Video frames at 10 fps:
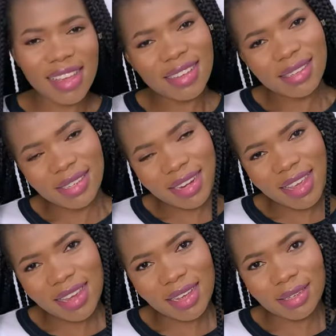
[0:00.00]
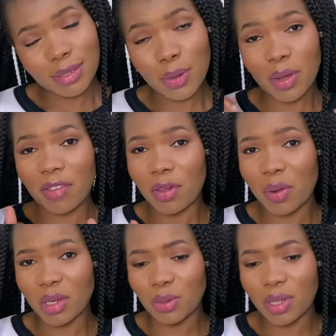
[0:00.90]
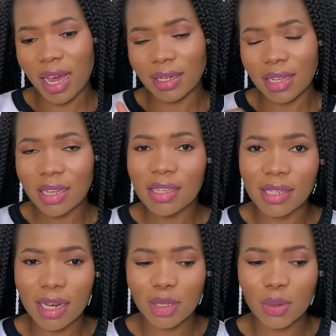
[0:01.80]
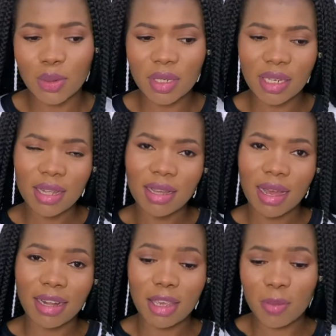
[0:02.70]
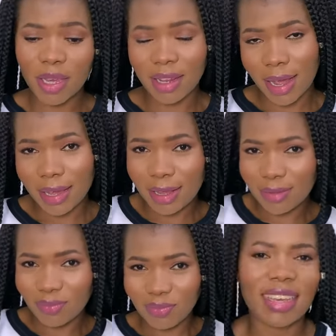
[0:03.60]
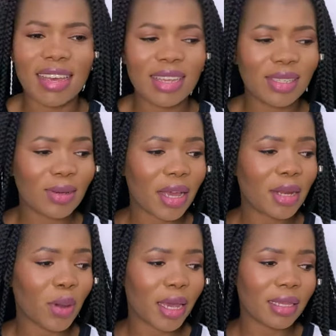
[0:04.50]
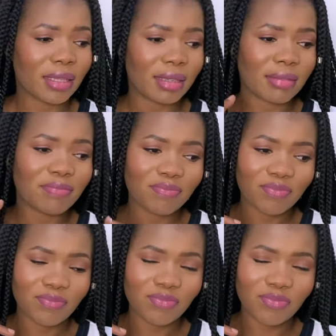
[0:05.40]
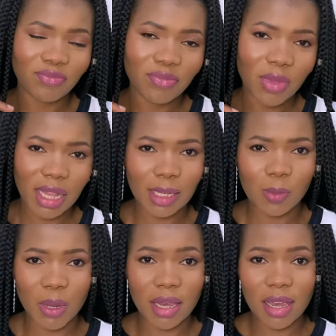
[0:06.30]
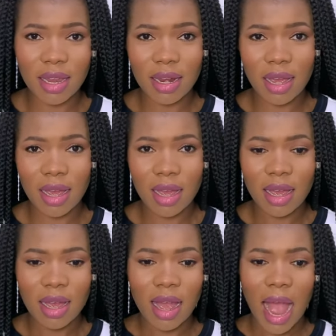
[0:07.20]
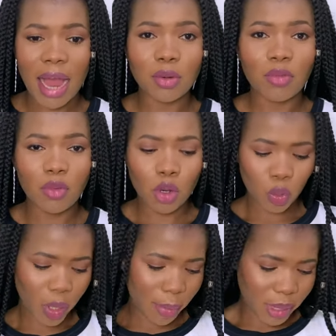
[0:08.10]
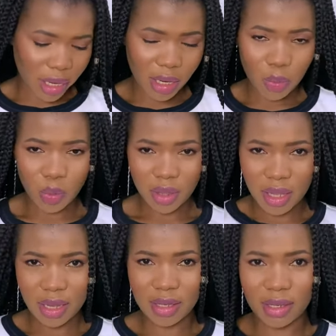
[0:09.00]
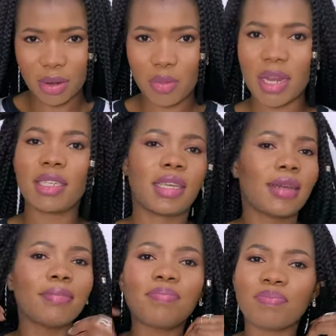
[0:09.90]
sneakers. So if you're into that, stay tuned and give me a like. So anyways, let's begin. And of course, we are beginning with this right here.